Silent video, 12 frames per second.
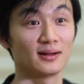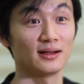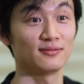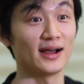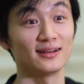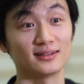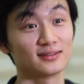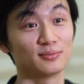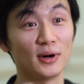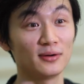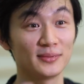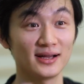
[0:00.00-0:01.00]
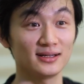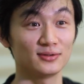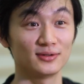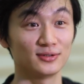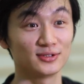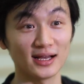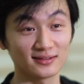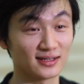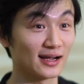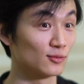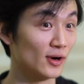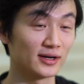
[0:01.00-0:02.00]
If, as a sportman, you're just
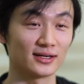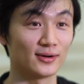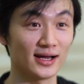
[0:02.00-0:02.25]
like running,